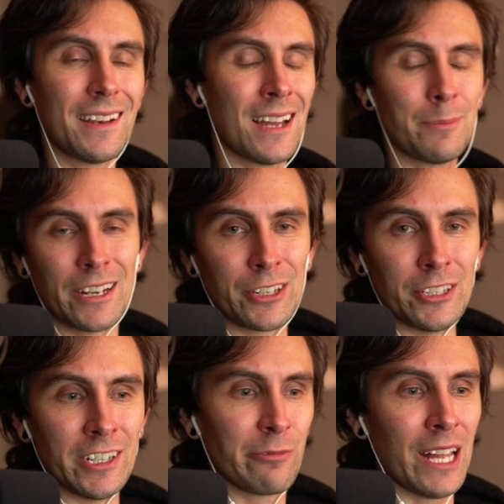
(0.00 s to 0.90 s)
I'm not a good
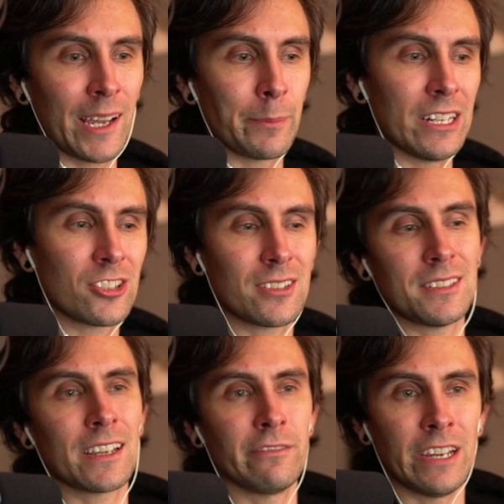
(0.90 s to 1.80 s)
enough Black Mage to
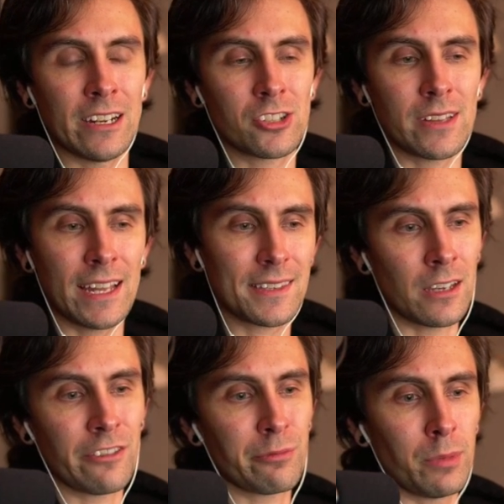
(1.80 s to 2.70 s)
take advantage of that
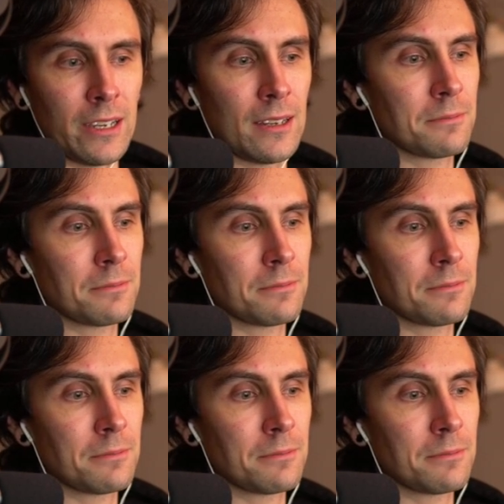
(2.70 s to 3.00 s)
stuff, but